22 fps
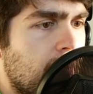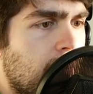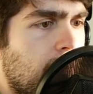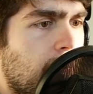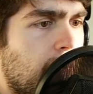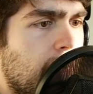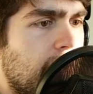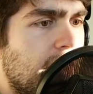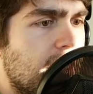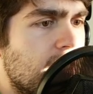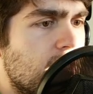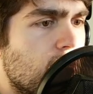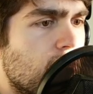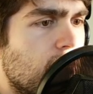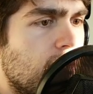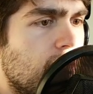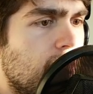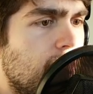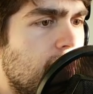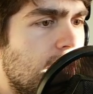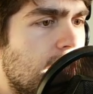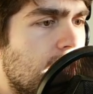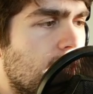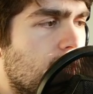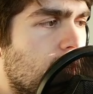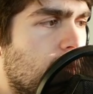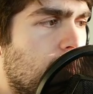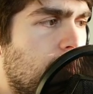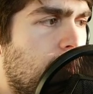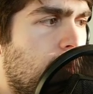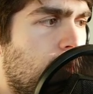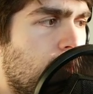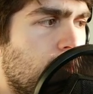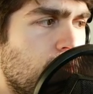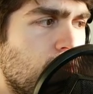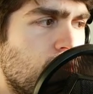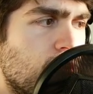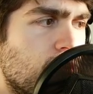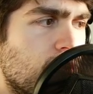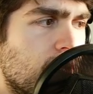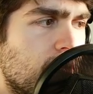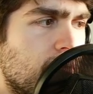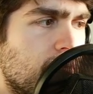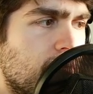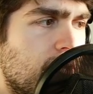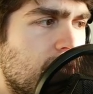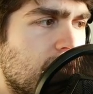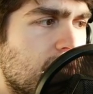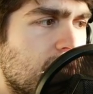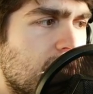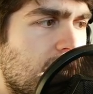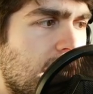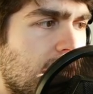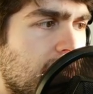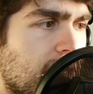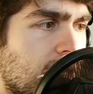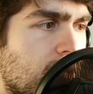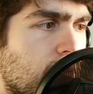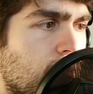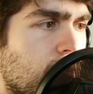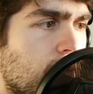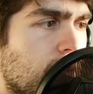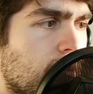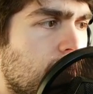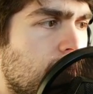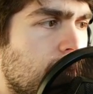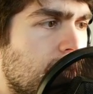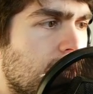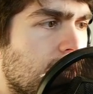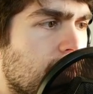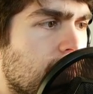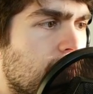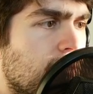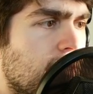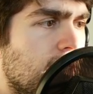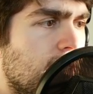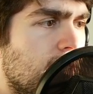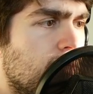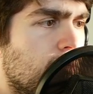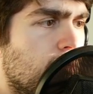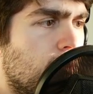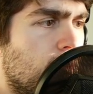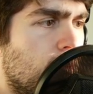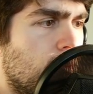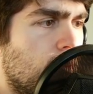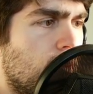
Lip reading: This will be a portion of the stack that will be available